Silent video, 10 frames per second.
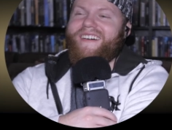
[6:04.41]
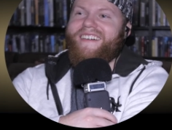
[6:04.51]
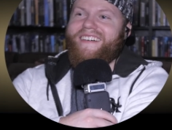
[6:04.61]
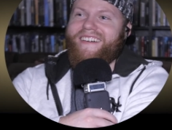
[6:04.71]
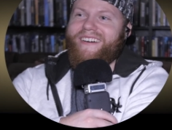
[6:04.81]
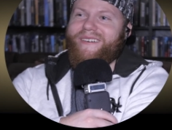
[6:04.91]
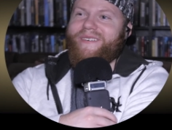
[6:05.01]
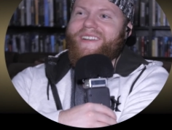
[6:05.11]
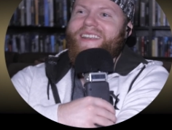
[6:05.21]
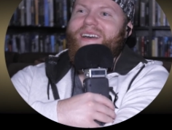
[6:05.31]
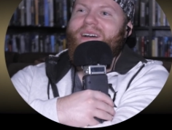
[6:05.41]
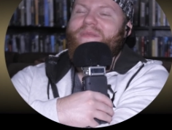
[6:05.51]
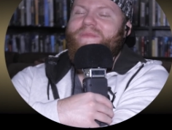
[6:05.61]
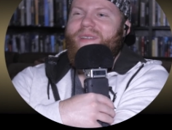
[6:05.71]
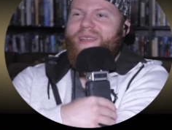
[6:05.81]
Oh, what an
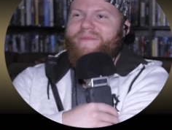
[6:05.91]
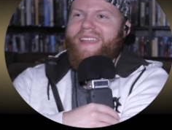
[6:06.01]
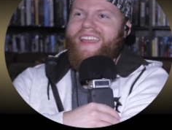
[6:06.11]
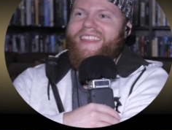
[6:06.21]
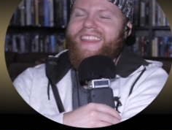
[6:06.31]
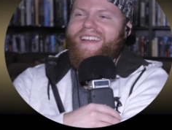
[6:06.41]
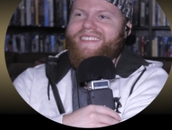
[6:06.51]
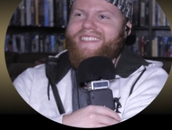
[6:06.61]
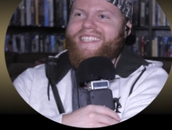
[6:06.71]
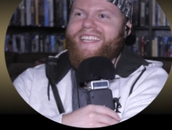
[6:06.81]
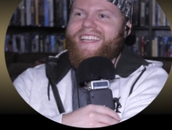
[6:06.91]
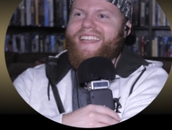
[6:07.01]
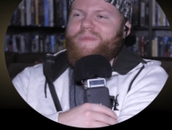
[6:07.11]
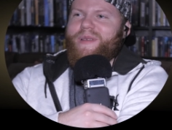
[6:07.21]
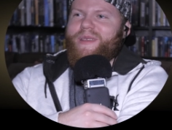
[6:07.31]
opening, man. That was sick.
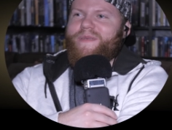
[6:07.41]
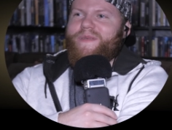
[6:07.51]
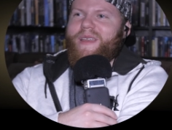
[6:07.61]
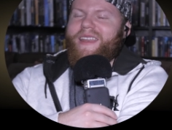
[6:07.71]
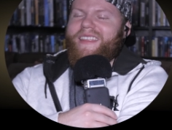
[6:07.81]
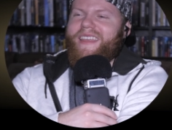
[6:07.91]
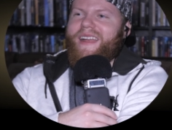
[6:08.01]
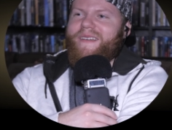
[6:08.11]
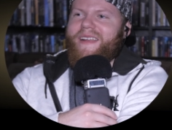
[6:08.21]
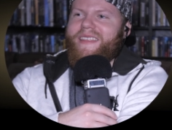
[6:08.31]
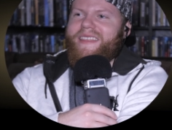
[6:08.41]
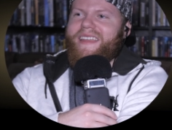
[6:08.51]
Big fan of that right